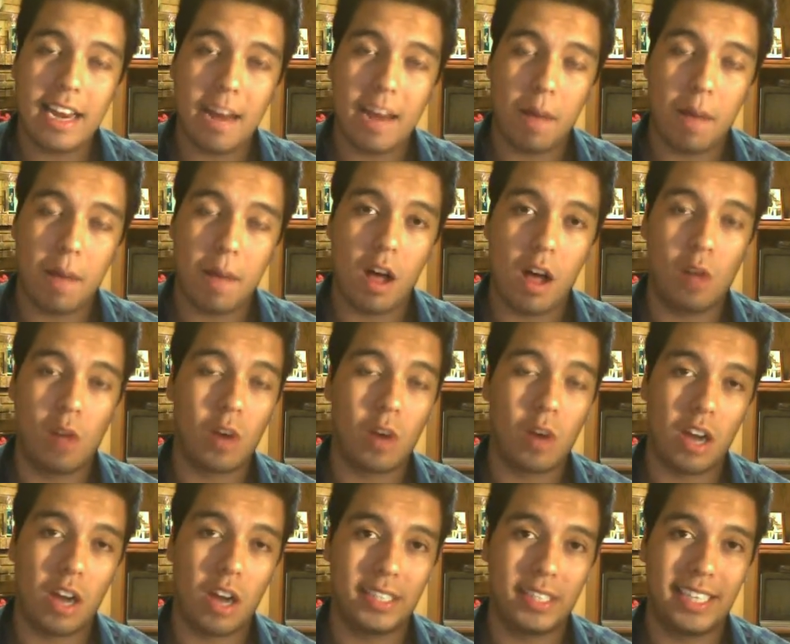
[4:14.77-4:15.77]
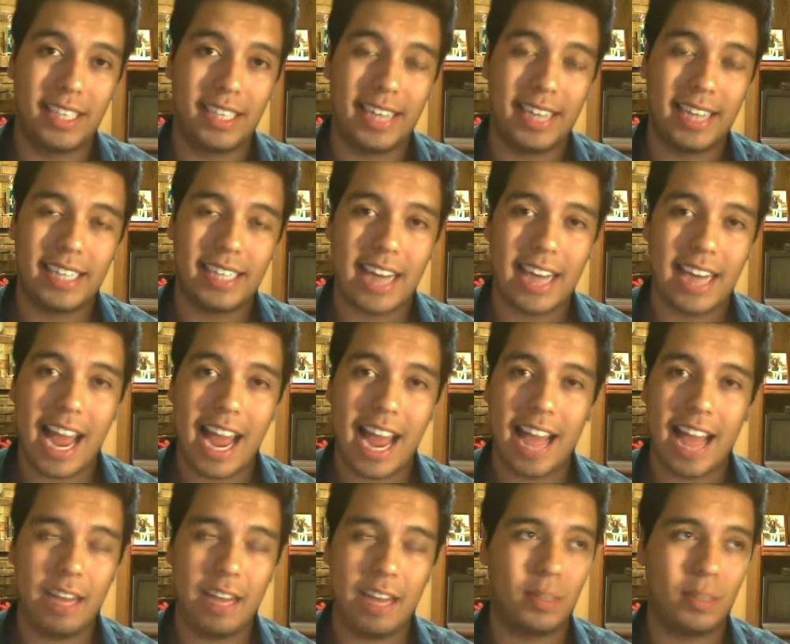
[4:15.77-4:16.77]
and Paul were all selected.
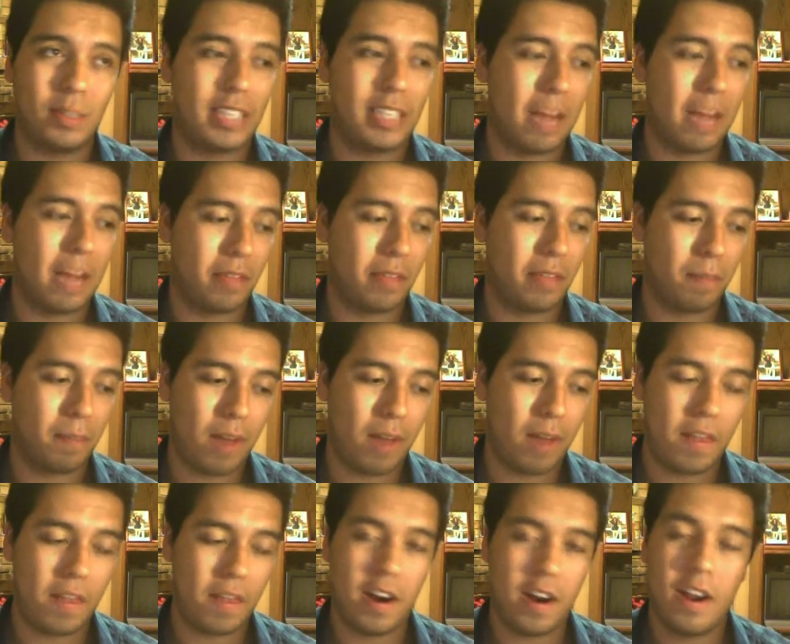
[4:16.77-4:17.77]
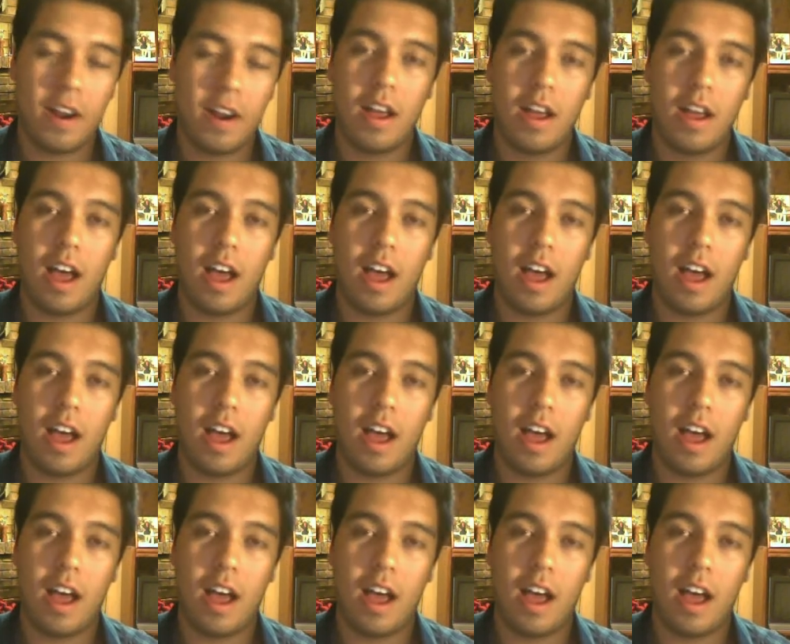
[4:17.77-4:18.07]
Alan was the guy with the brother.